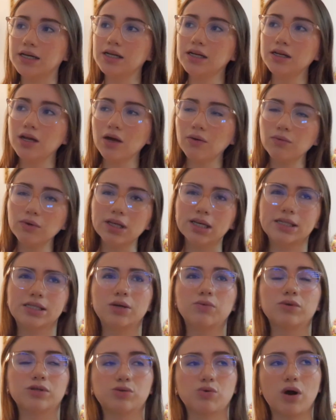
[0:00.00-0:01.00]
of not really see
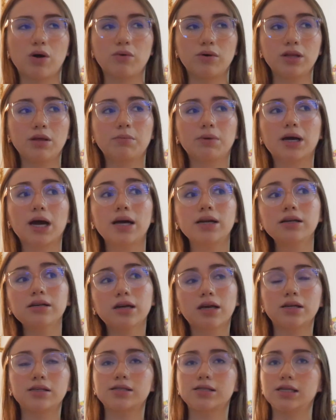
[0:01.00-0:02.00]
what's wrong with it, but kind of
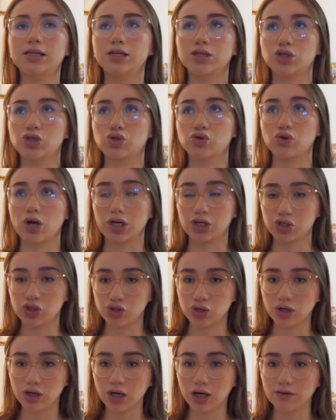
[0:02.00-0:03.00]
can see the
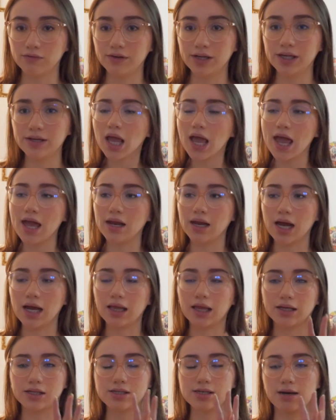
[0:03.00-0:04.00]
structure of it, and I
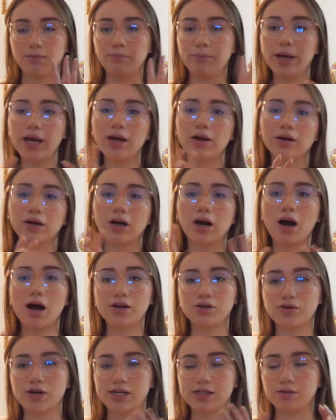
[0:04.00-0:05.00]
like to compare and
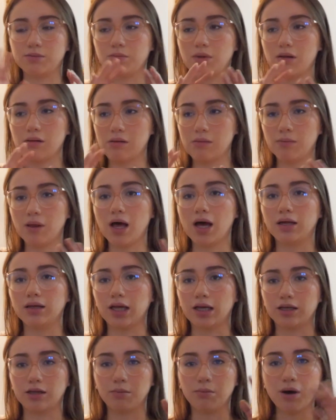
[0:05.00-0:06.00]
contrast and blah blah blah, and
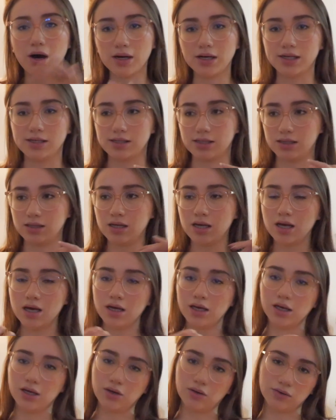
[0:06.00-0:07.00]
like the bodies, and
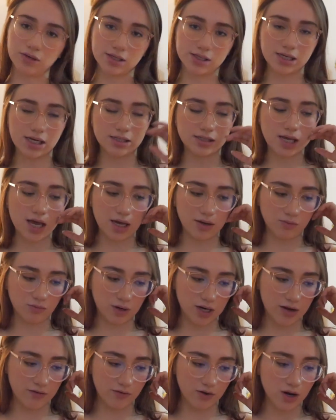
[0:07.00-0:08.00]
you know, this has that and
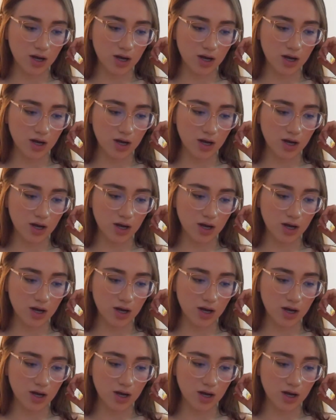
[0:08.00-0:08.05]
whatever.